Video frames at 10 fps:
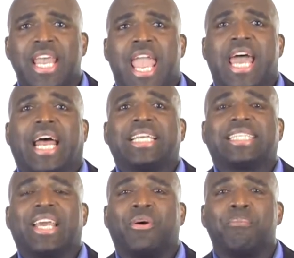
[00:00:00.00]
And I
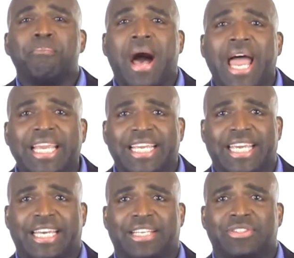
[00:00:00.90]
tell my
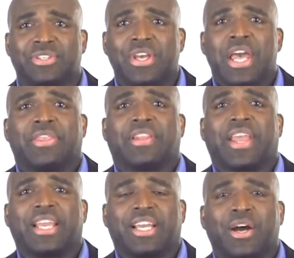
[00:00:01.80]
kids that
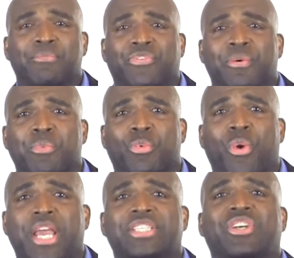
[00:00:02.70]
they come from a
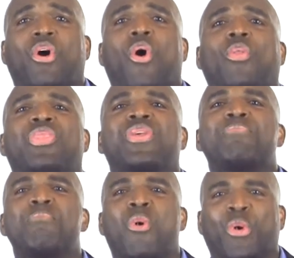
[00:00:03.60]
race called the
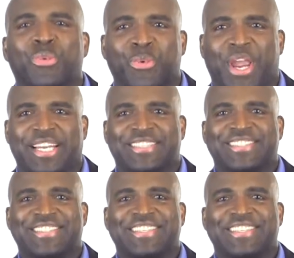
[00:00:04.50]
more race.